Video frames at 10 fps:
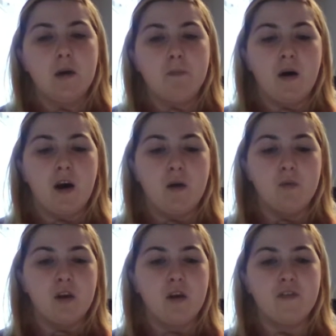But I
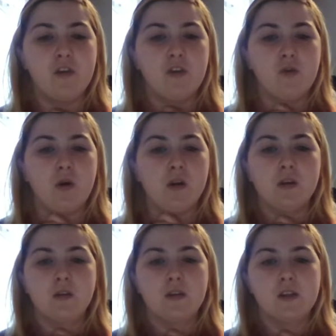would love another
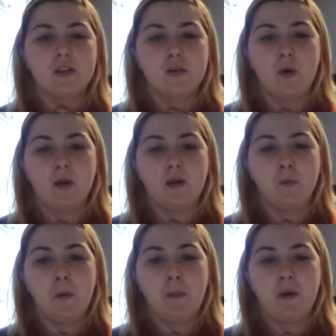one that's quite
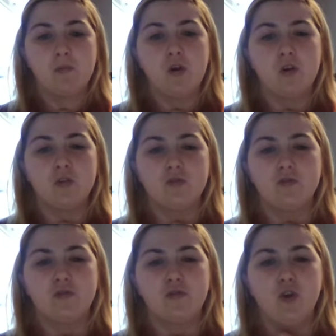big, not
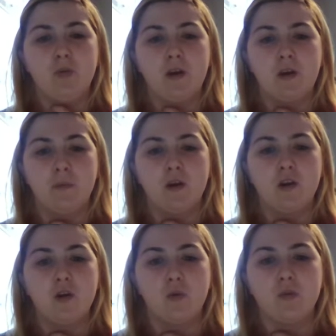too big, but
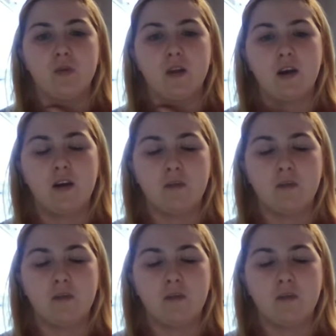you know, like.